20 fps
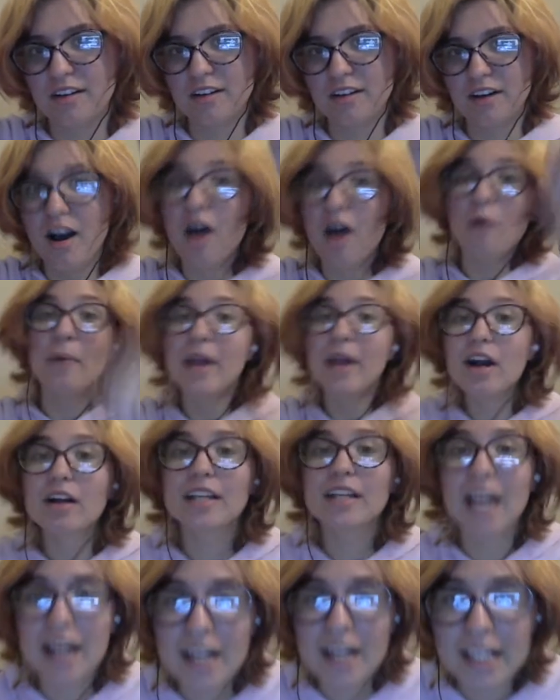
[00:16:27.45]
We are
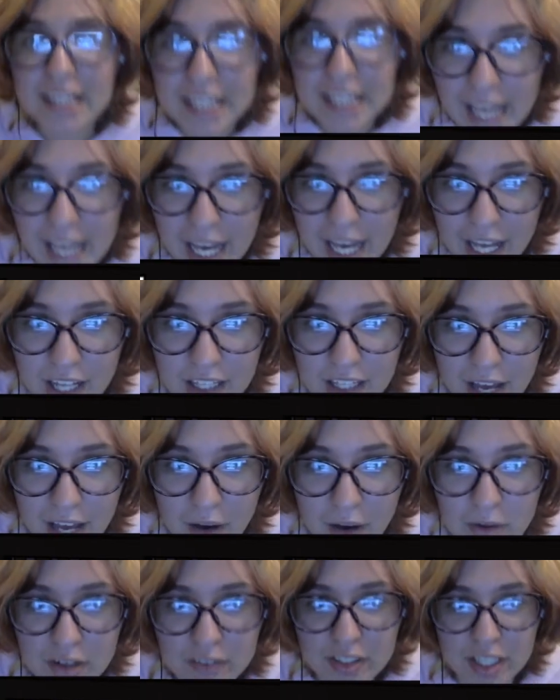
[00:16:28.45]
getting the hell
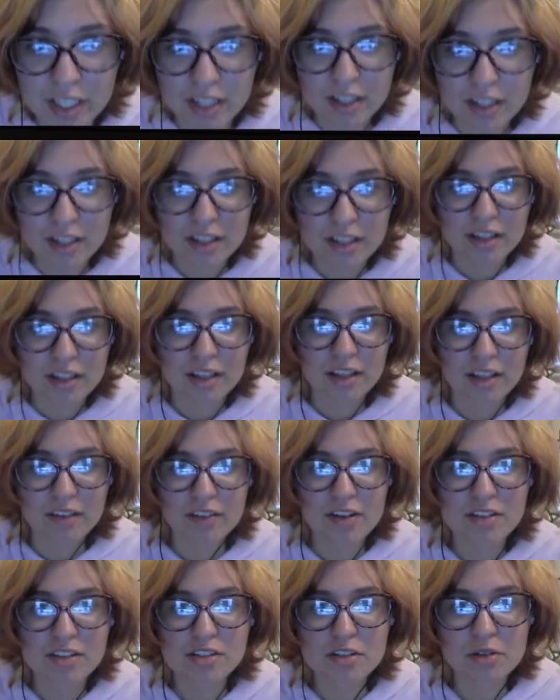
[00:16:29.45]
out of here.
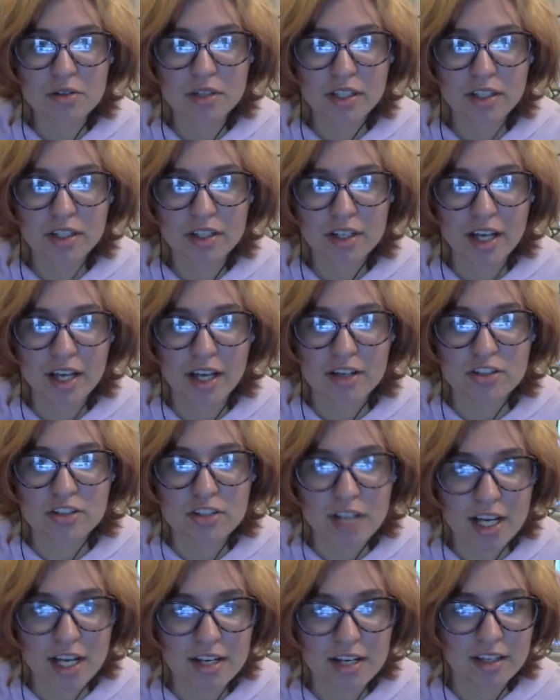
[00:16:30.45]
First you clear your head and
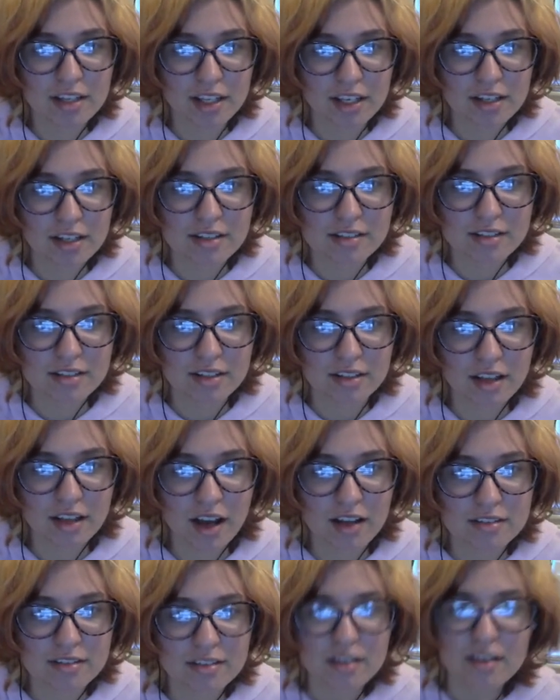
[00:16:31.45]
try to think innocent
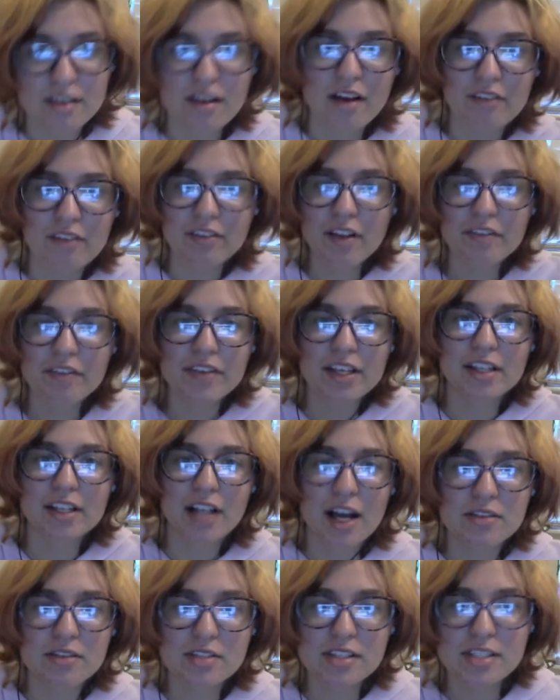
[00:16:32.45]
thoughts. Fluffy
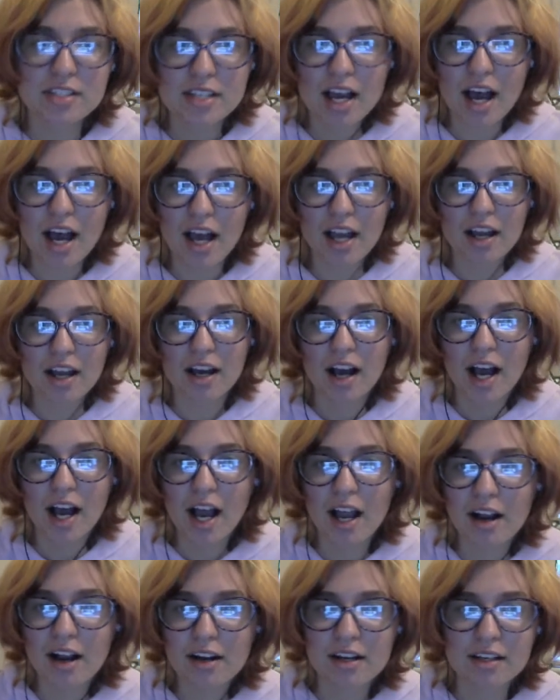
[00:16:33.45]
clouds in the sky.
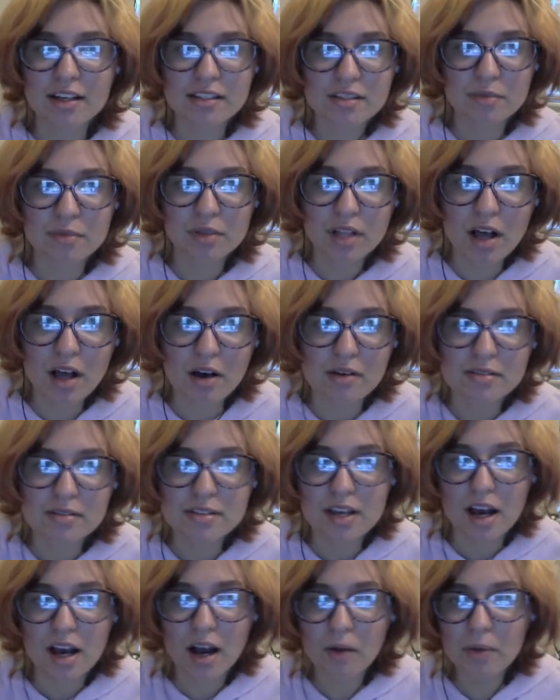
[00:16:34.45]
Ironing some clothes.
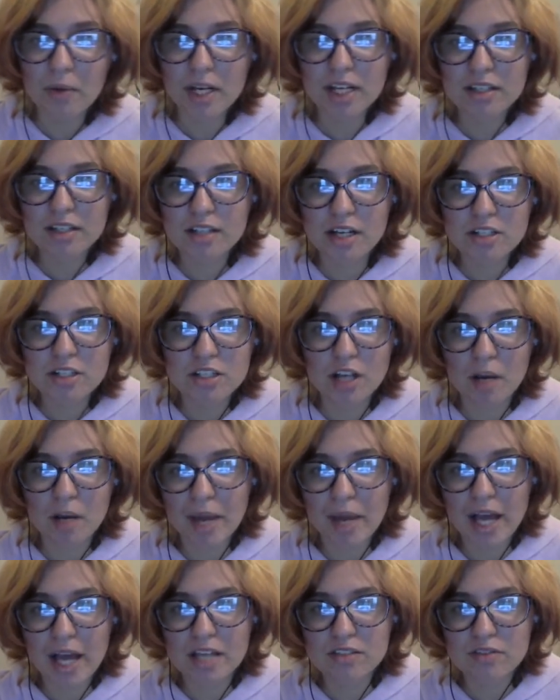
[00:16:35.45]
A winning touchdown
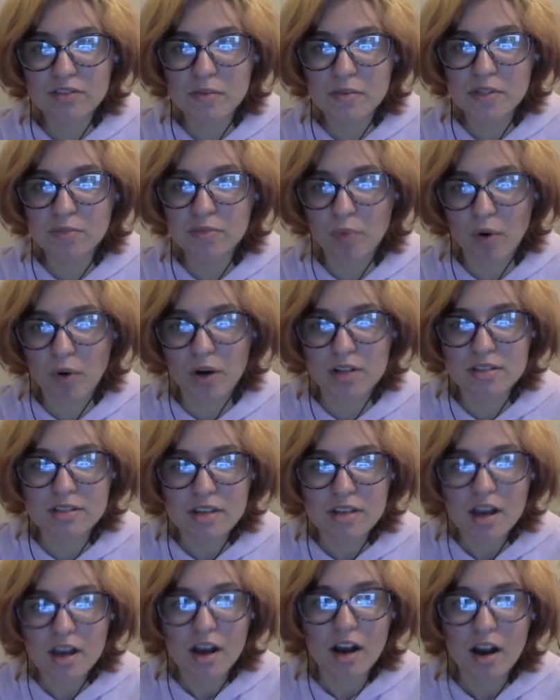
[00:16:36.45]
pass from the sports.
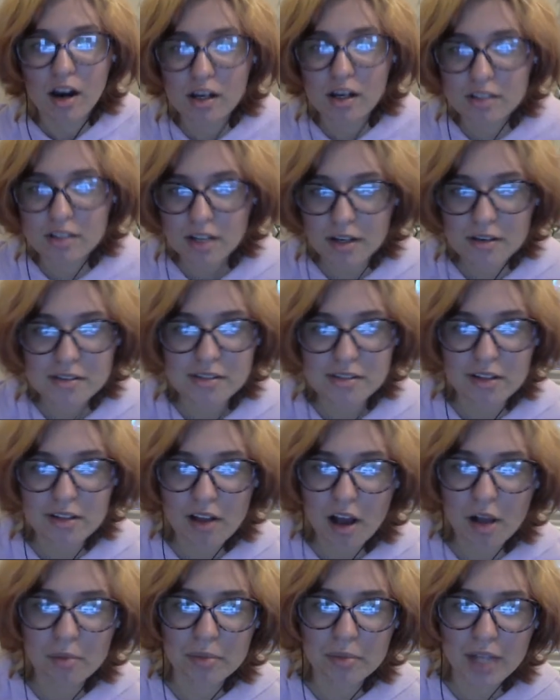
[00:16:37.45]
Artada's
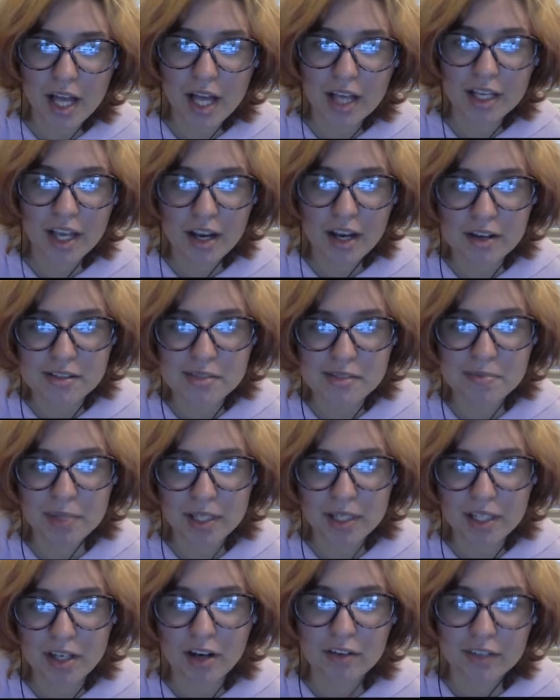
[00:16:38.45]
long black hair
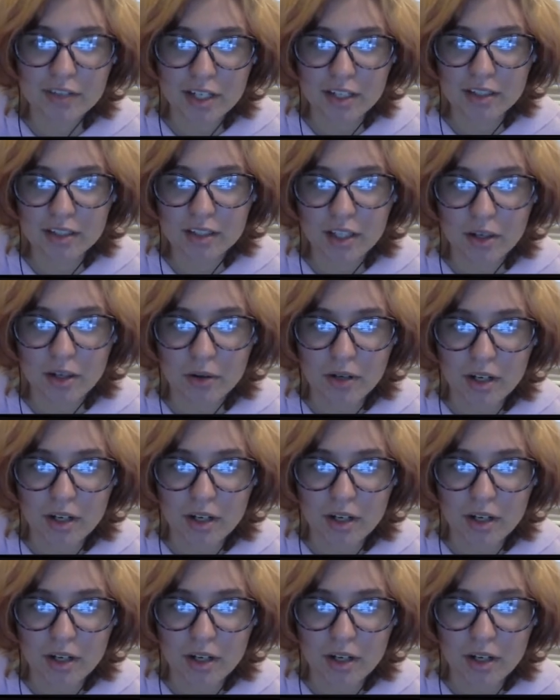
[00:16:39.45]
spilling over her cloak.